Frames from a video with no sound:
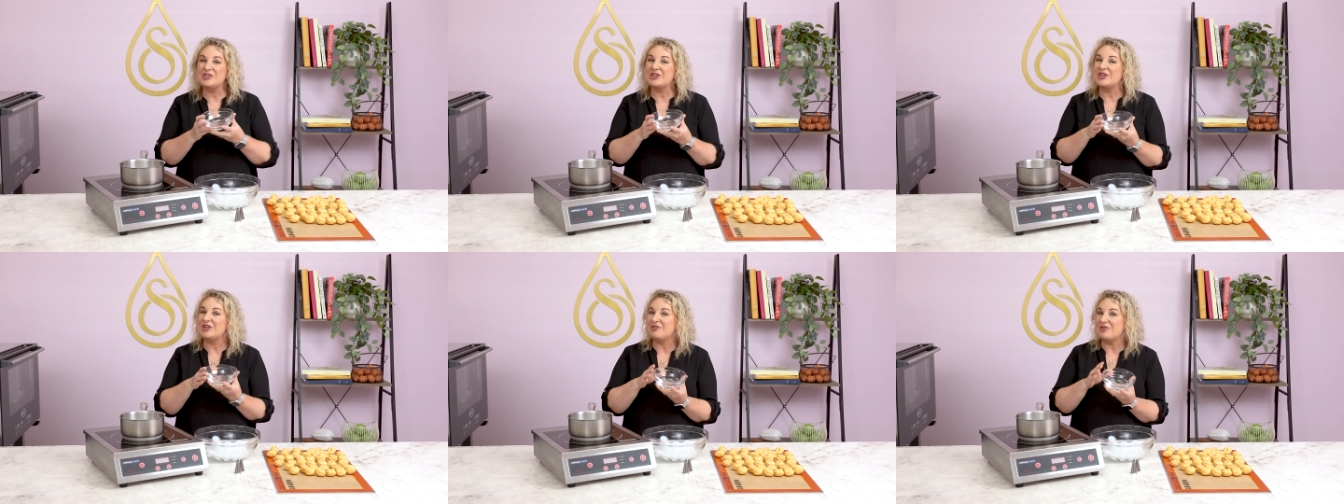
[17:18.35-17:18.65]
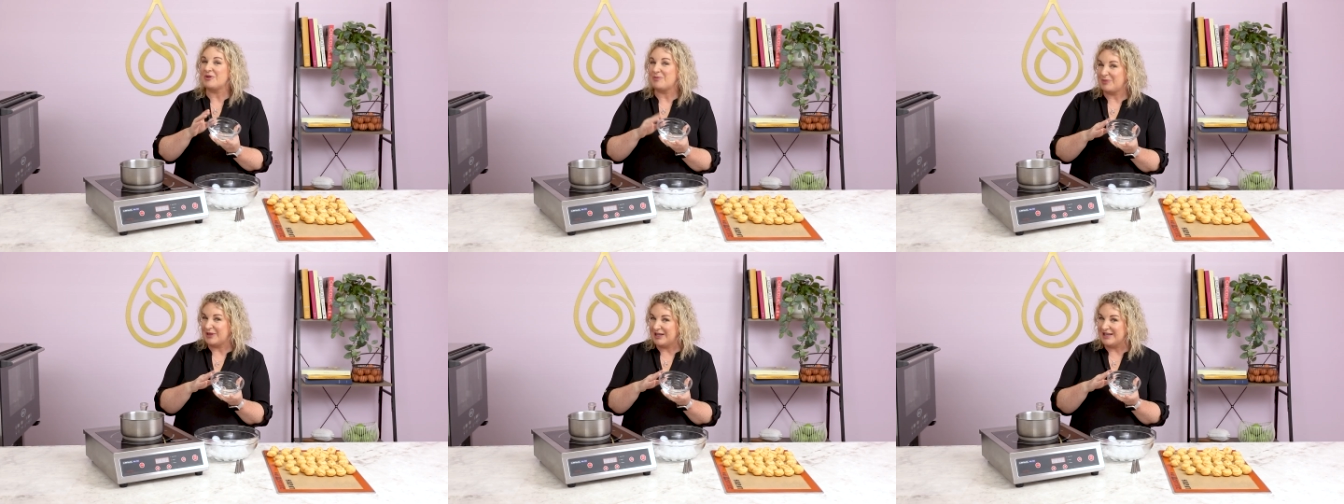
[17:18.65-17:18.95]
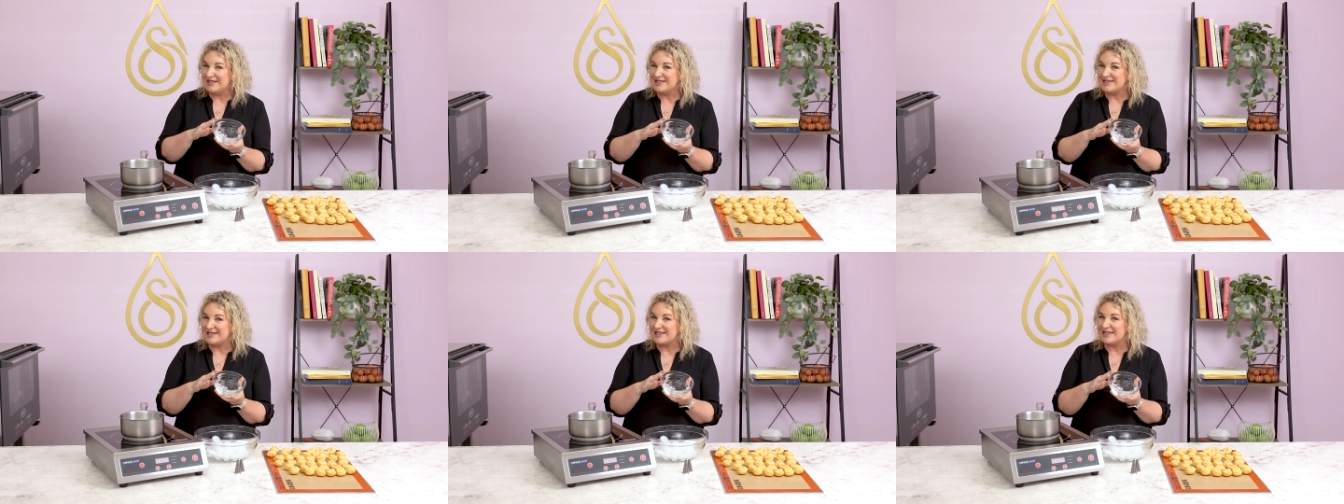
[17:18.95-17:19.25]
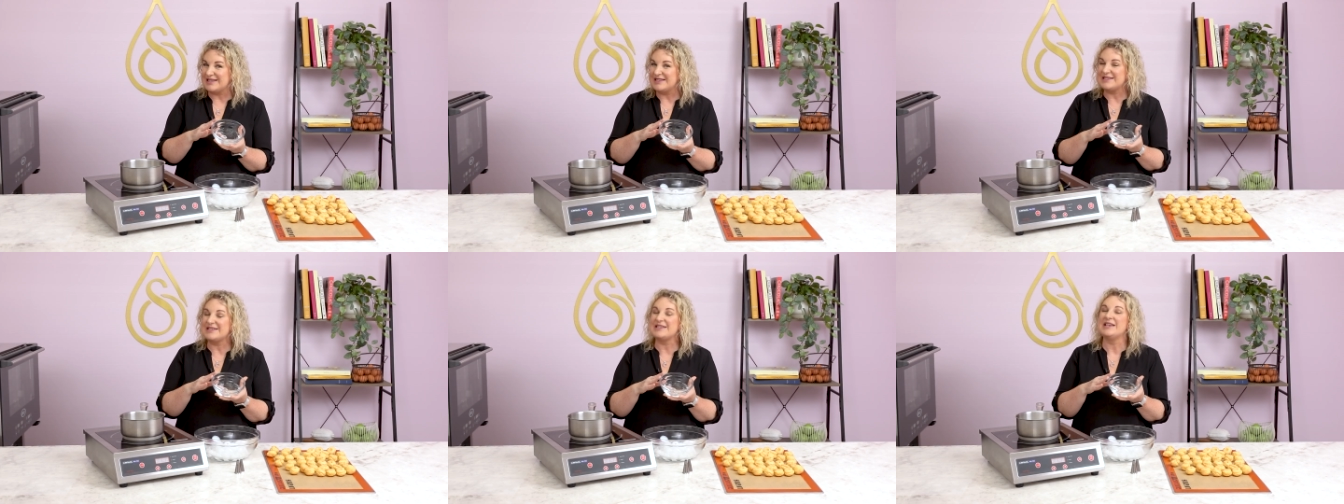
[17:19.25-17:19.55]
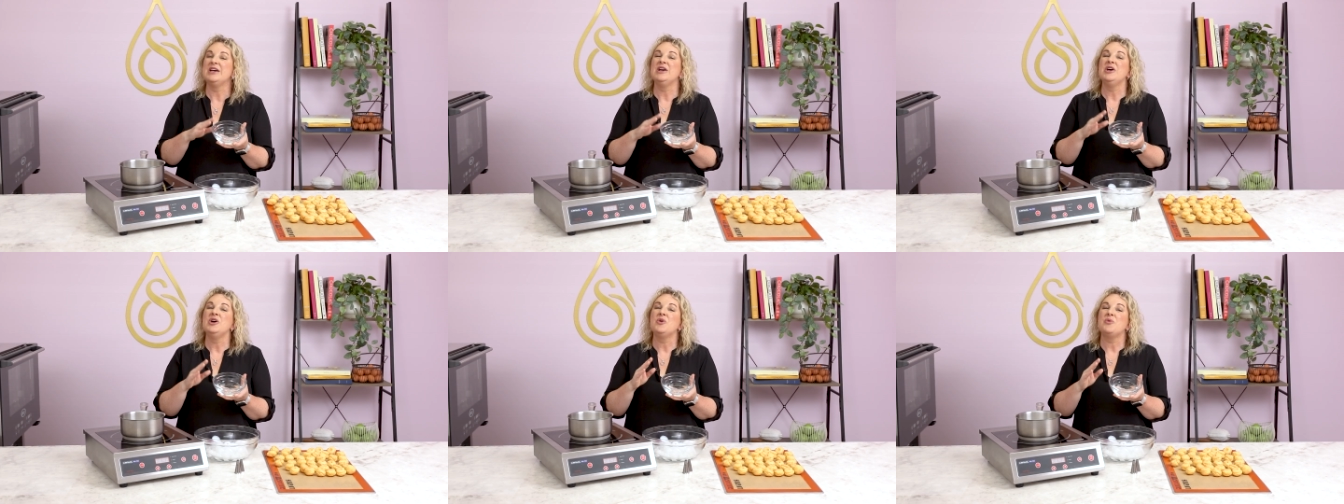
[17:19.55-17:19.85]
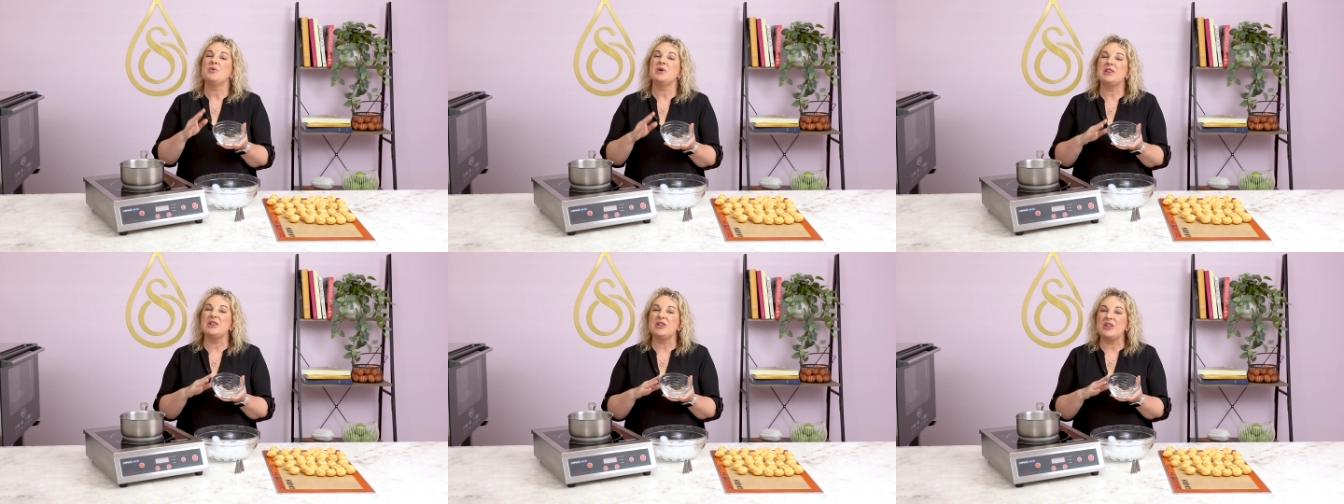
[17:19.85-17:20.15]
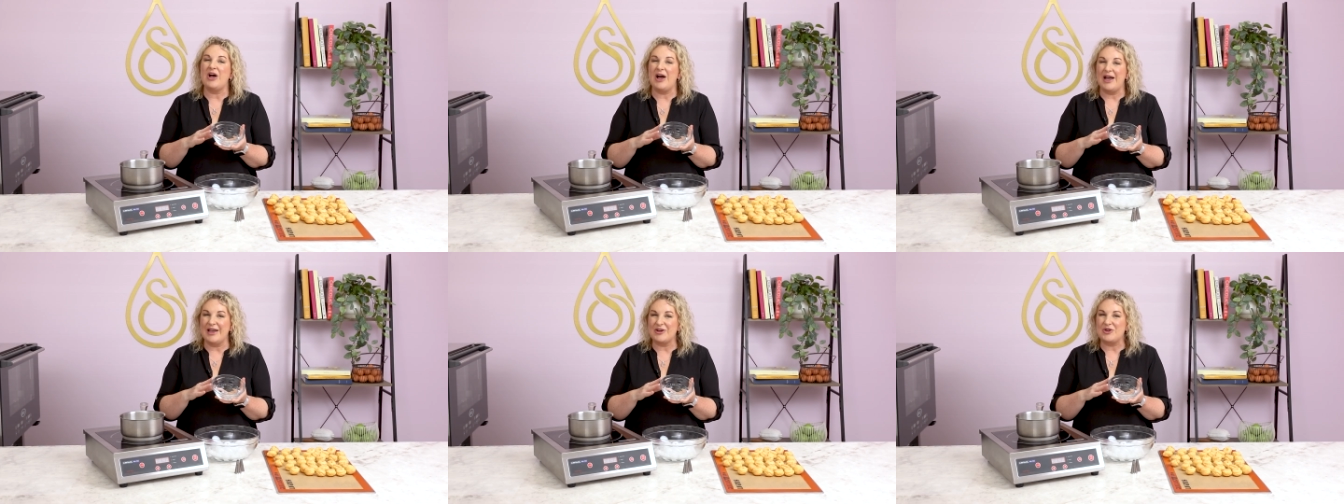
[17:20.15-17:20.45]
You can replace this with
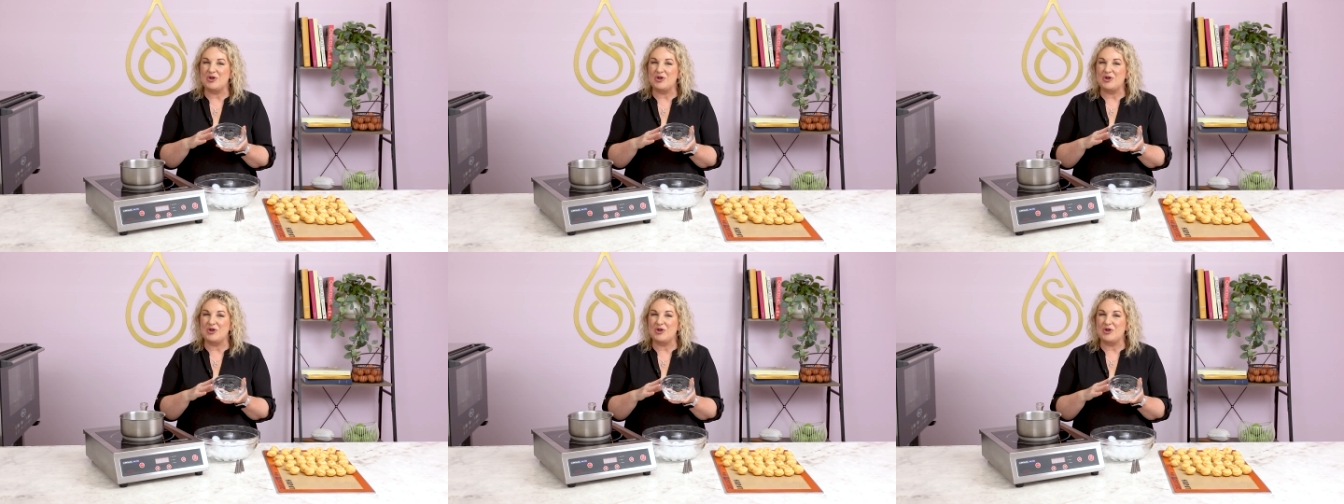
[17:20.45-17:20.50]
light